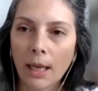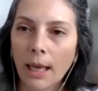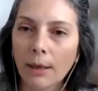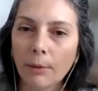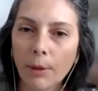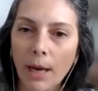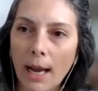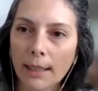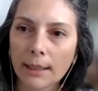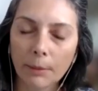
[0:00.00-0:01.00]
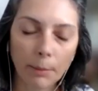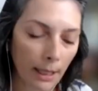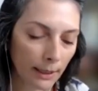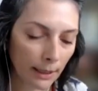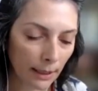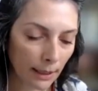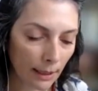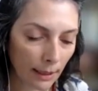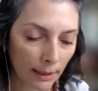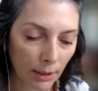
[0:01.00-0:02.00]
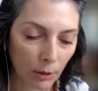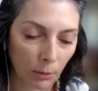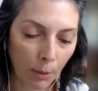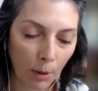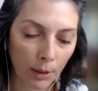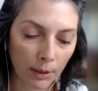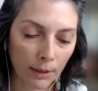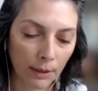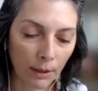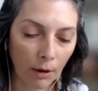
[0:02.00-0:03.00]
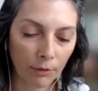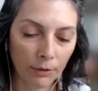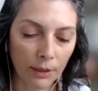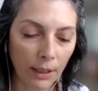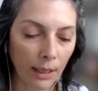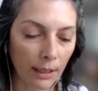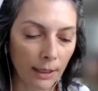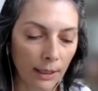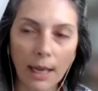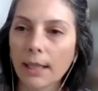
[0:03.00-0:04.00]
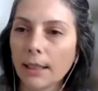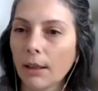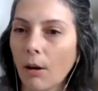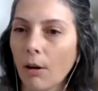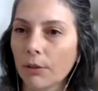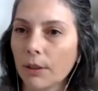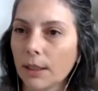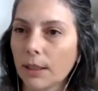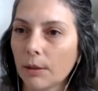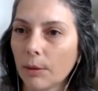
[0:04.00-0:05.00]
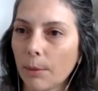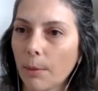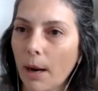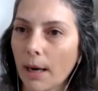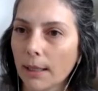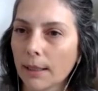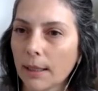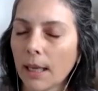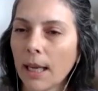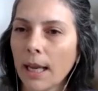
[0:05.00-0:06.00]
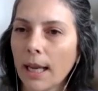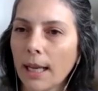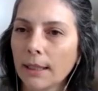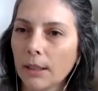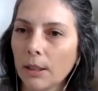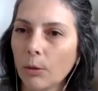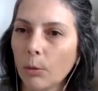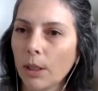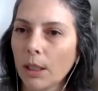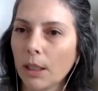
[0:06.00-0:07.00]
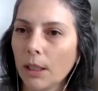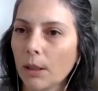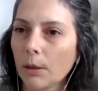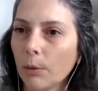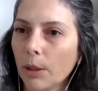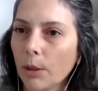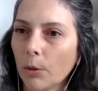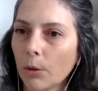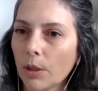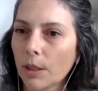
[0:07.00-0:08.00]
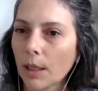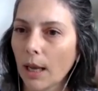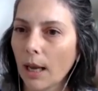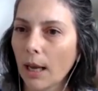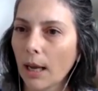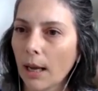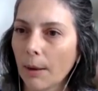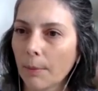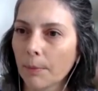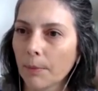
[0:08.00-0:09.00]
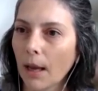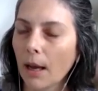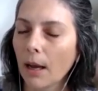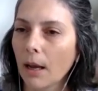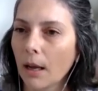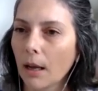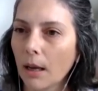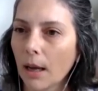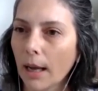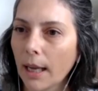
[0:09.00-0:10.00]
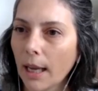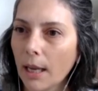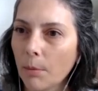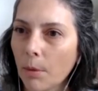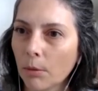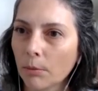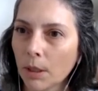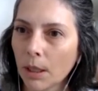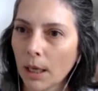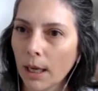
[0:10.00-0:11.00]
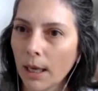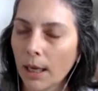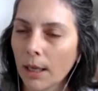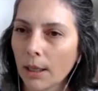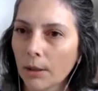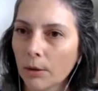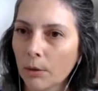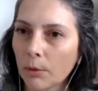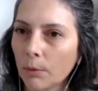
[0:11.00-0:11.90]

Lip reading: and react by the supports of the end of these 3 bars. And we use a cable to